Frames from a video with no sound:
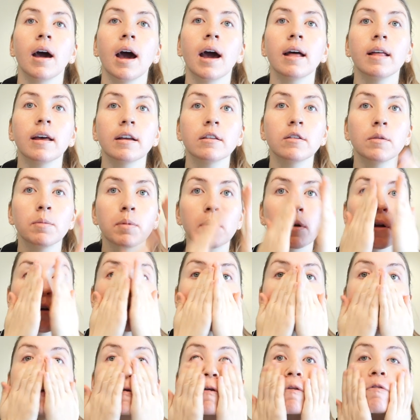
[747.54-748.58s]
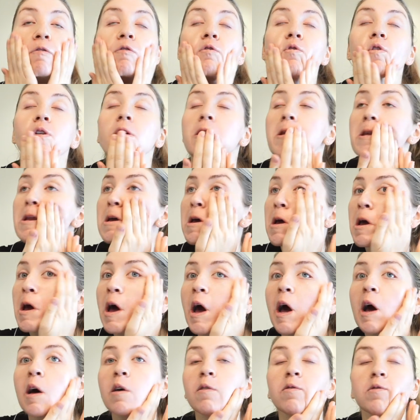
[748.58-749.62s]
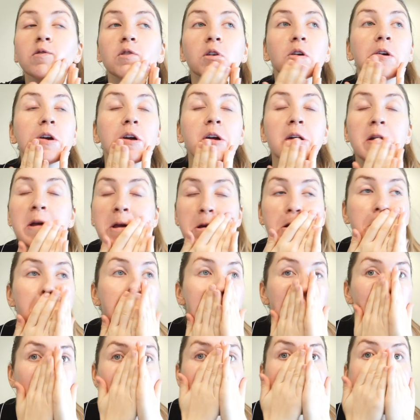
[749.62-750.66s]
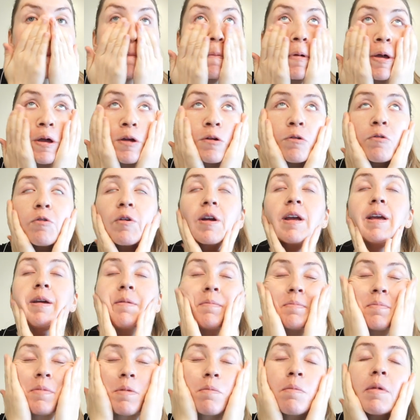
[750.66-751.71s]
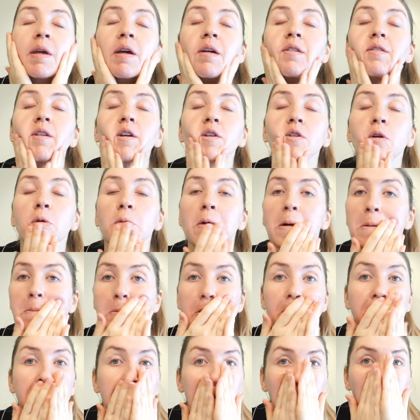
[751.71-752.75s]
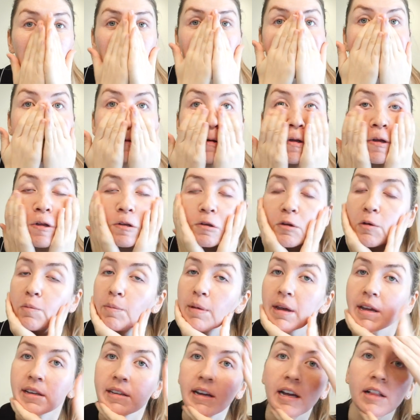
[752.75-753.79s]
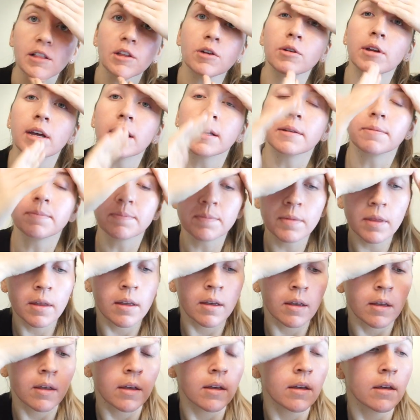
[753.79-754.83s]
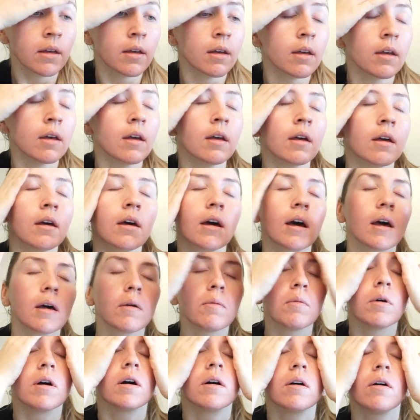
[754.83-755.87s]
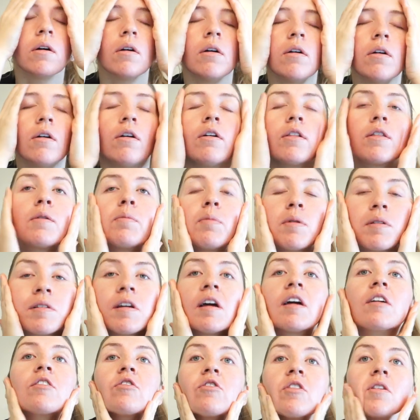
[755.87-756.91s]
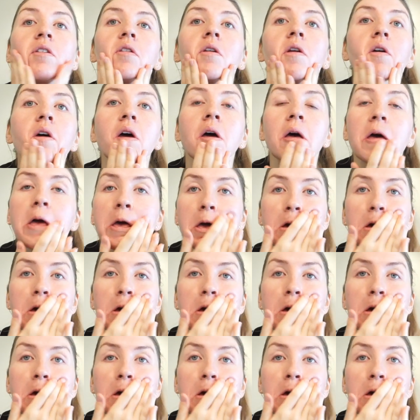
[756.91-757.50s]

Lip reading: I like to put on sunscreen after my cream because I don't want my sunscreen to be diluted. I want all the protection.